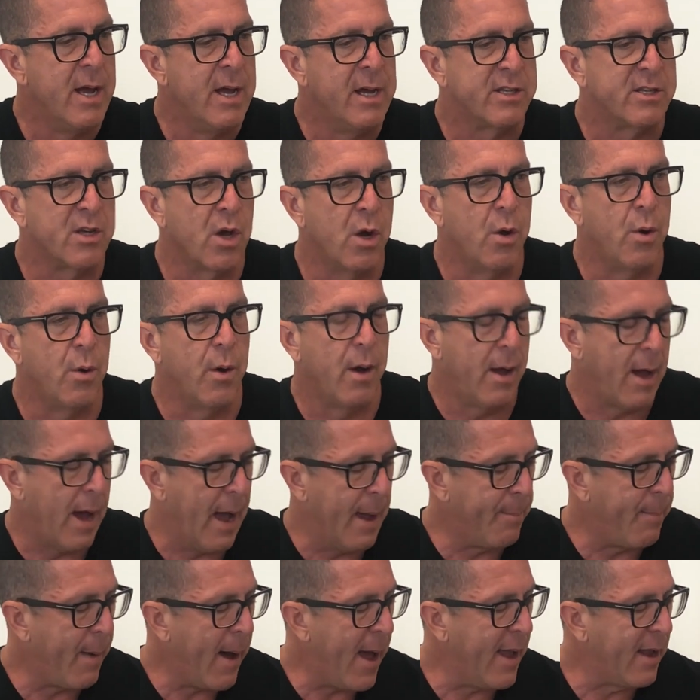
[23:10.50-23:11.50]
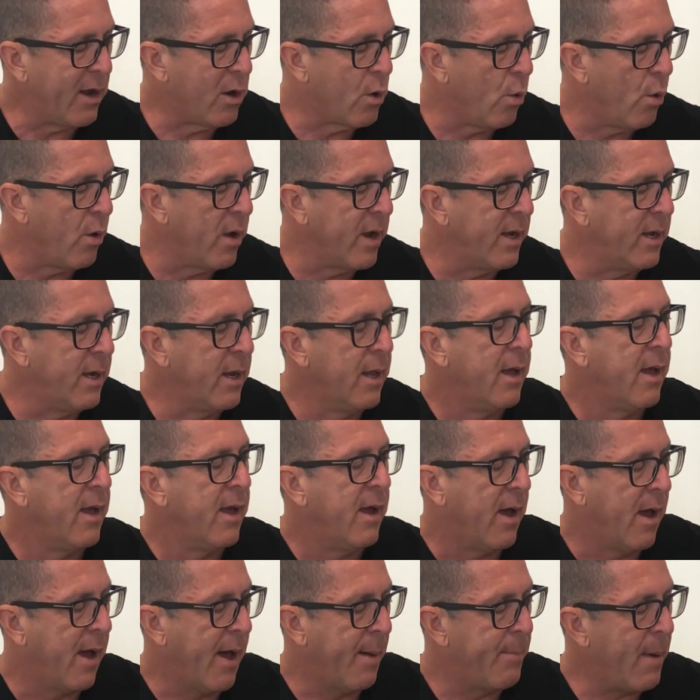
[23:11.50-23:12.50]
So I buy a coin,
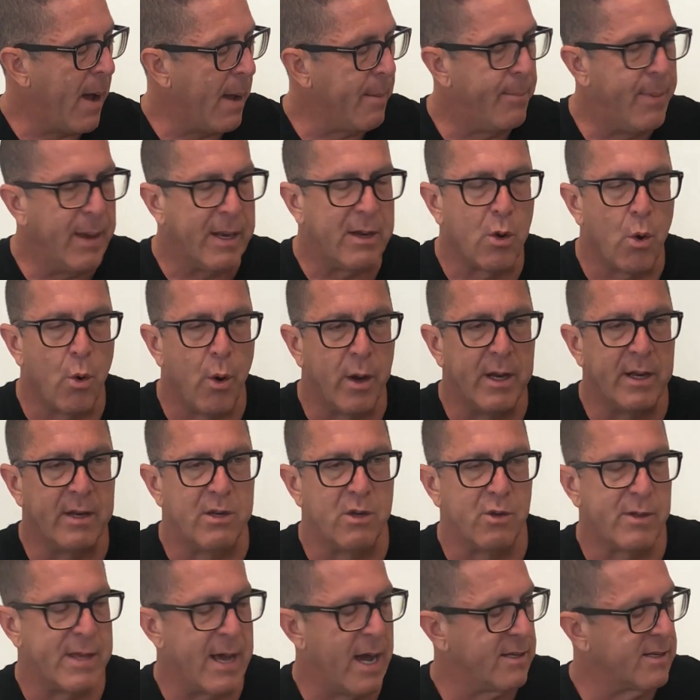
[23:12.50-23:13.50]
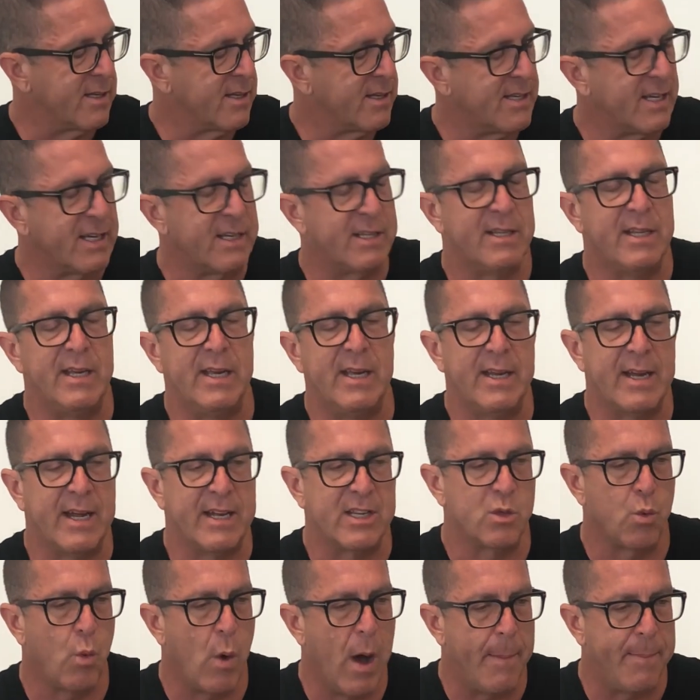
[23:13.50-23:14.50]
I buy Bitcoin in 2016, I
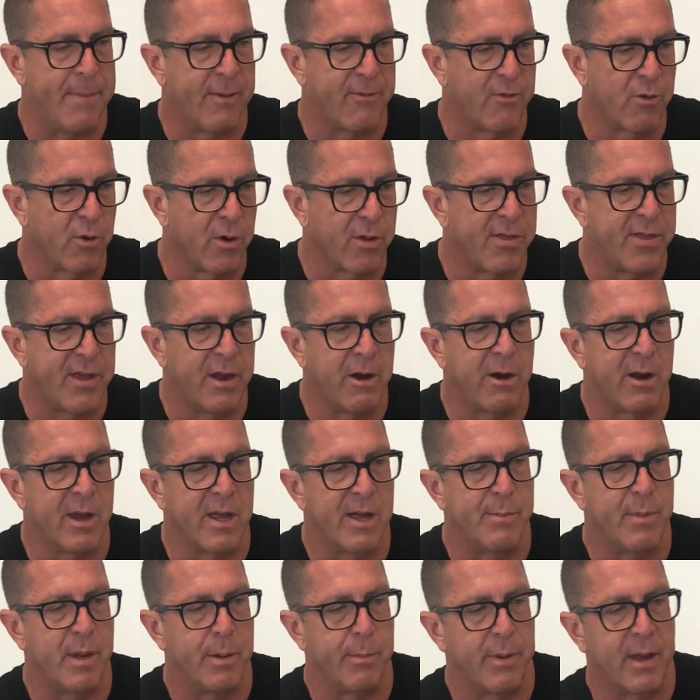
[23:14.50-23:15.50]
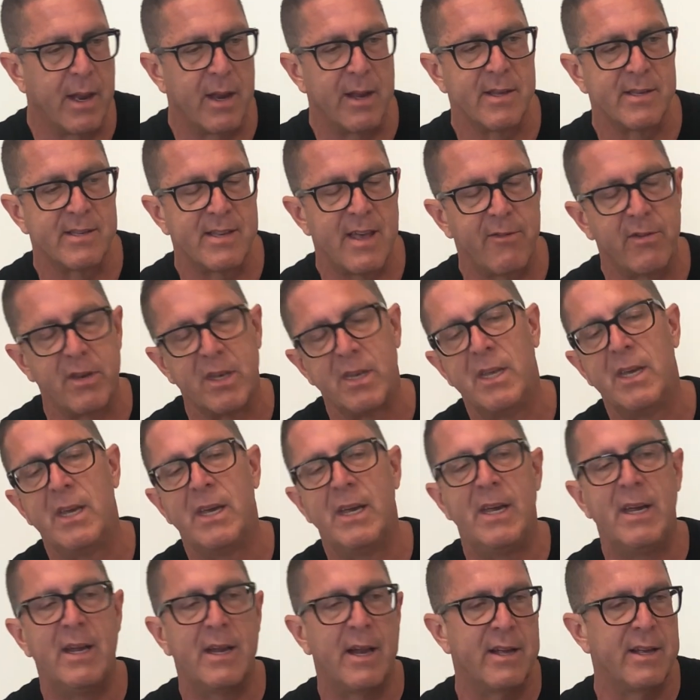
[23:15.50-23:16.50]
swap it for Ethereum in the beginning of
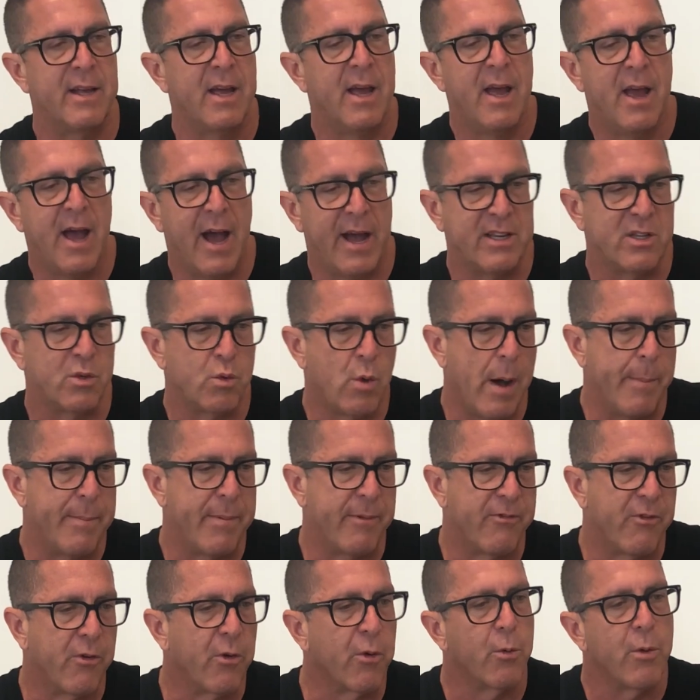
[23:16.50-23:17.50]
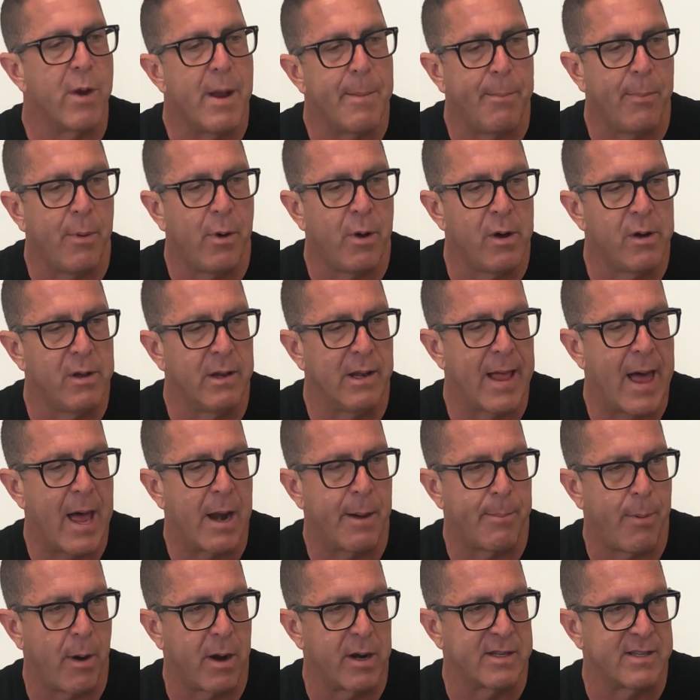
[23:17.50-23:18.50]
17, I swap it for Ripple, latter
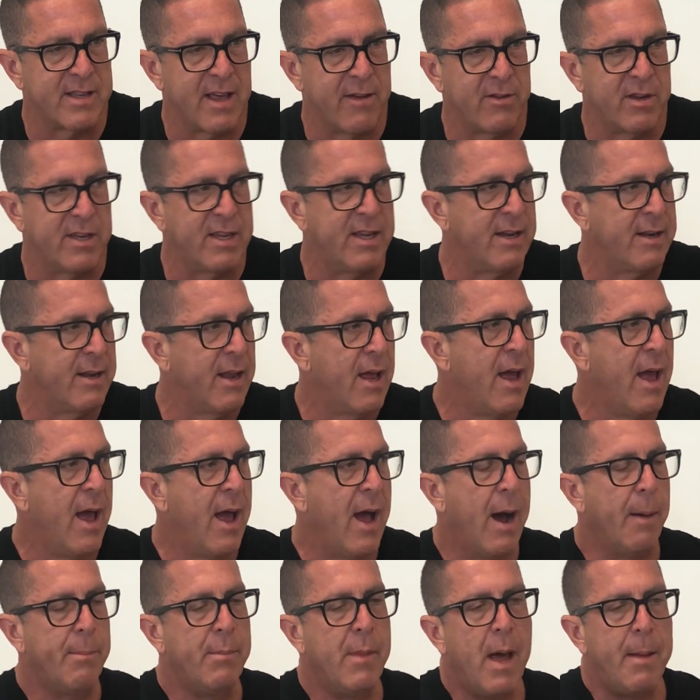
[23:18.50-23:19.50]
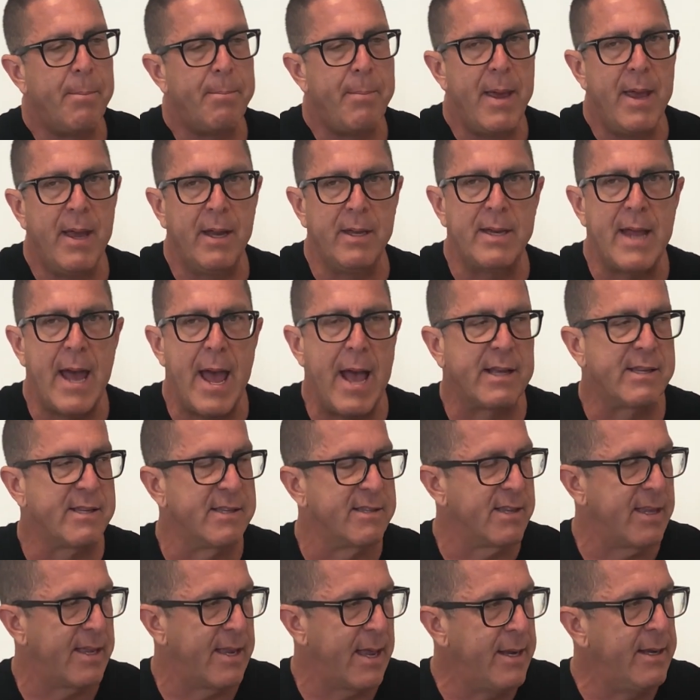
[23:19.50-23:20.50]
part of 17. I'm not paying
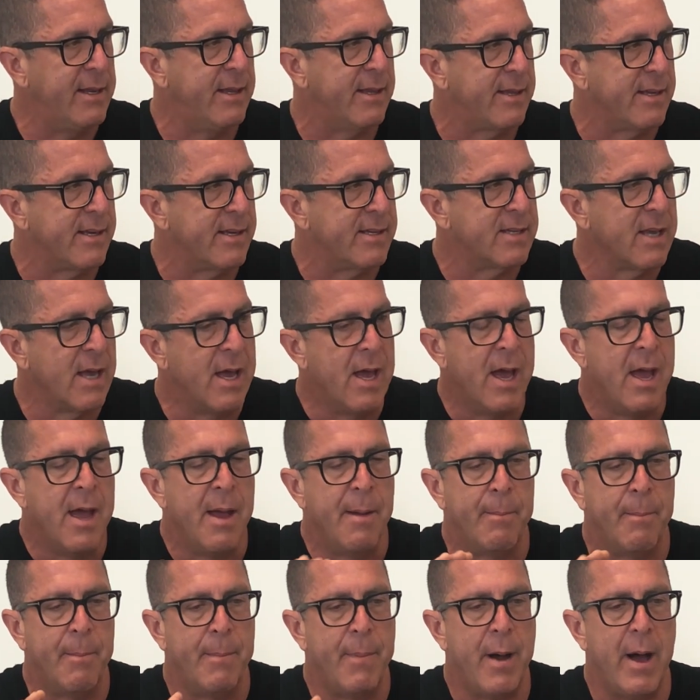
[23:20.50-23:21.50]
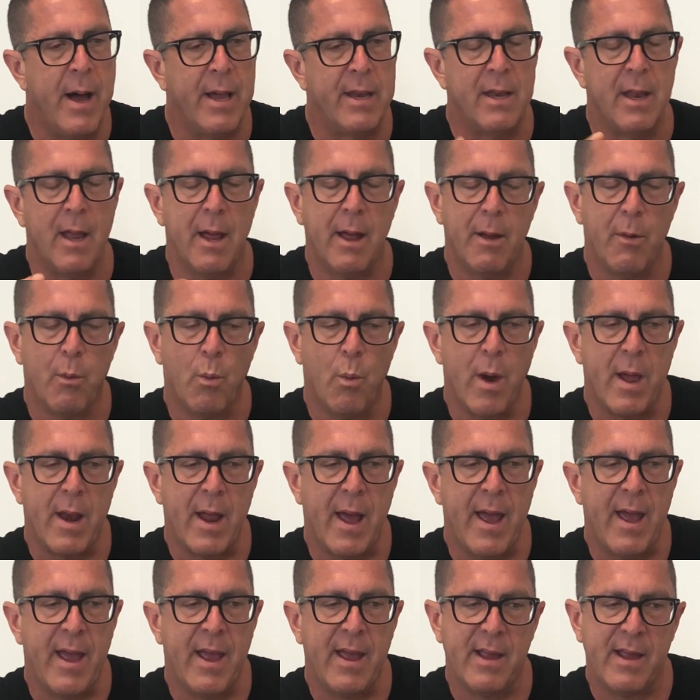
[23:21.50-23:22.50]
taxes on any of these. But when
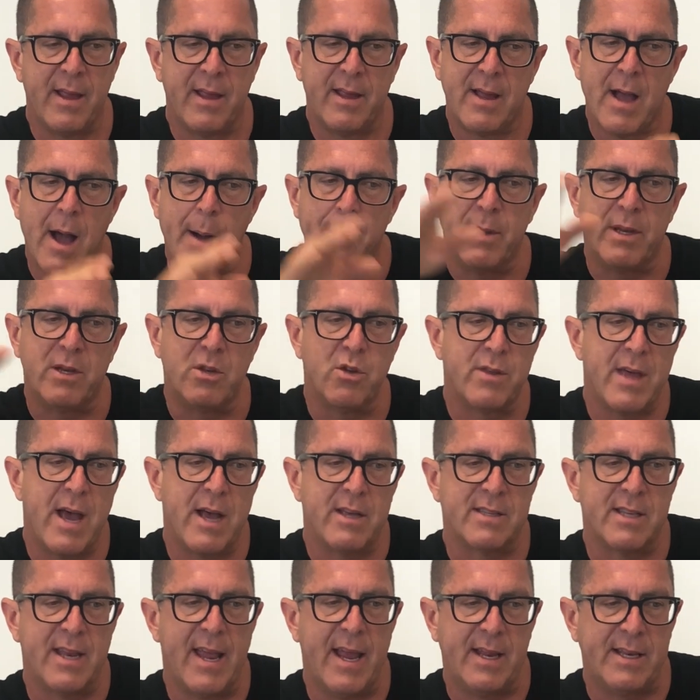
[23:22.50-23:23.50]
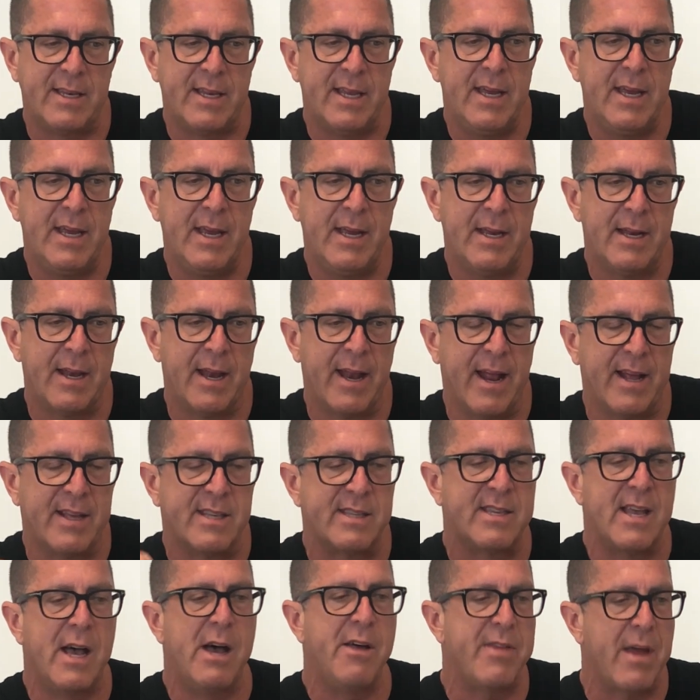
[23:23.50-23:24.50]
I come in 2018 and I
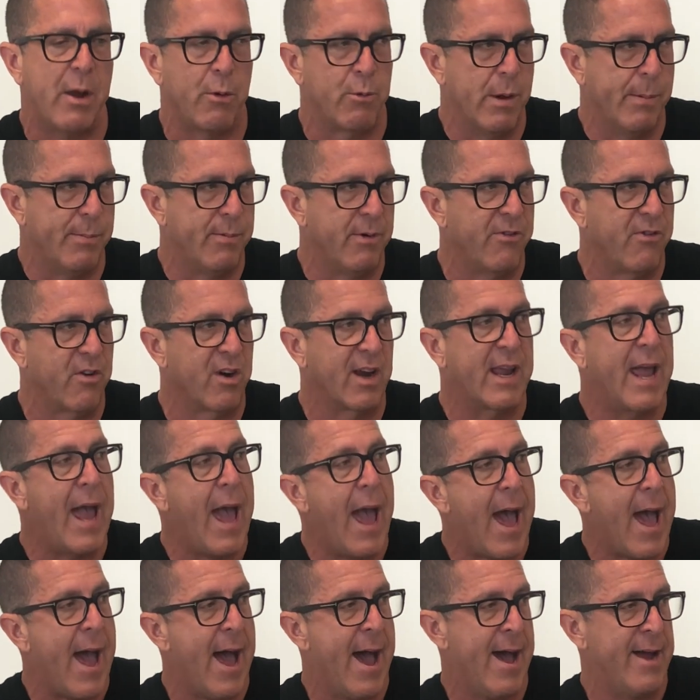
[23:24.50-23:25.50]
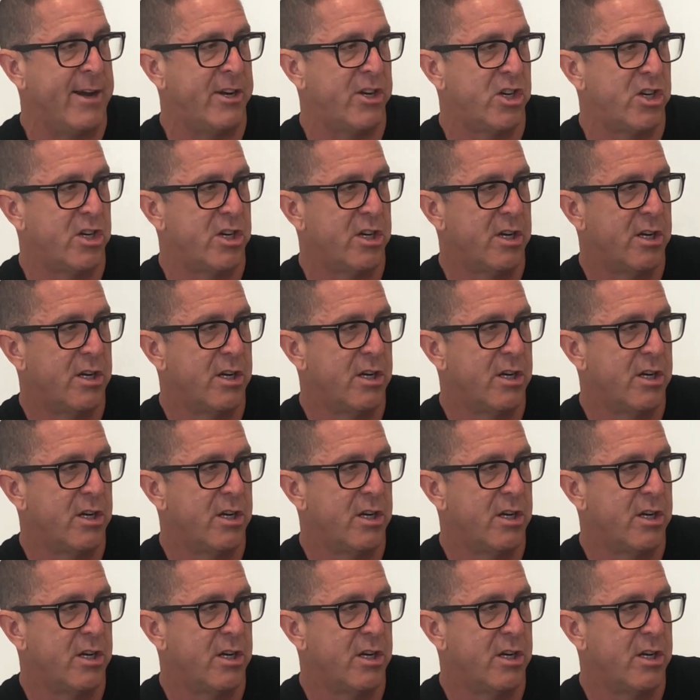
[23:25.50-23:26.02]
sell that Ripple for cash,